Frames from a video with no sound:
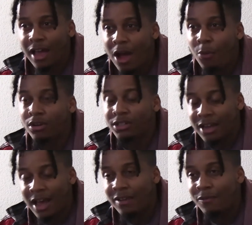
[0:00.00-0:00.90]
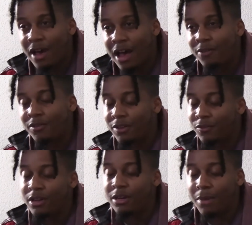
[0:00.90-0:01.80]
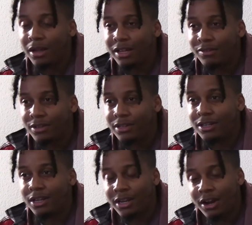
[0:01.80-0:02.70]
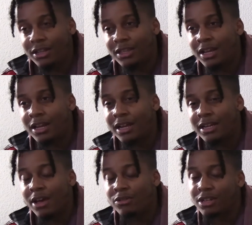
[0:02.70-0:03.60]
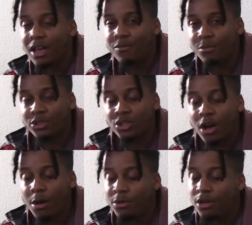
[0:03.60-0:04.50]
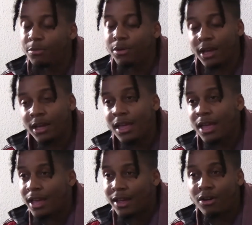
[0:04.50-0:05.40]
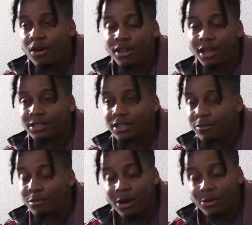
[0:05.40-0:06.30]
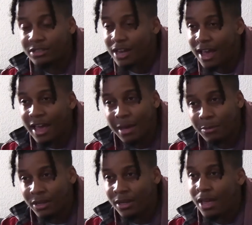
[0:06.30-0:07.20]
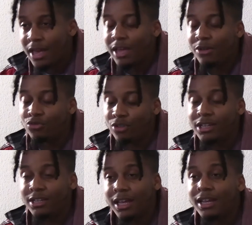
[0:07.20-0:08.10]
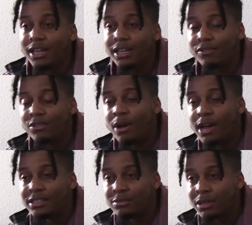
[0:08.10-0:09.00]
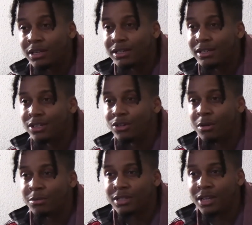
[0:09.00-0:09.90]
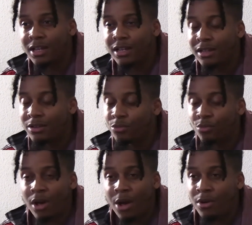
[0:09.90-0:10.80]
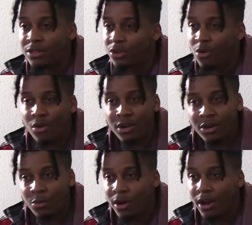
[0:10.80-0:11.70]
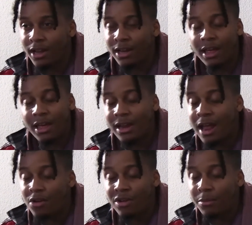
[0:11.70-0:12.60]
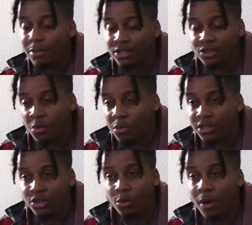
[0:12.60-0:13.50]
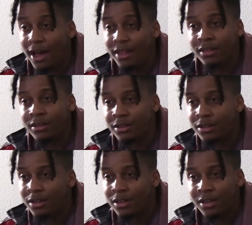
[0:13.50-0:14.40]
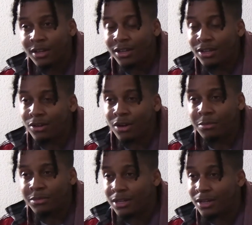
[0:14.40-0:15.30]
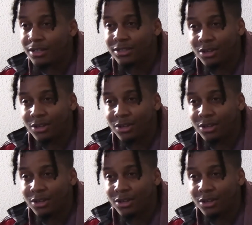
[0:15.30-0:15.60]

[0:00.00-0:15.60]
I worked a nine to five and it funded my living and everything like that. It was a government job, good pay, and all that stuff, but I was not happy. It was really dead end if you ask me. You know what I'm saying? I wasn't going anywhere, and I don't like being told what to do either. You know what I'm saying?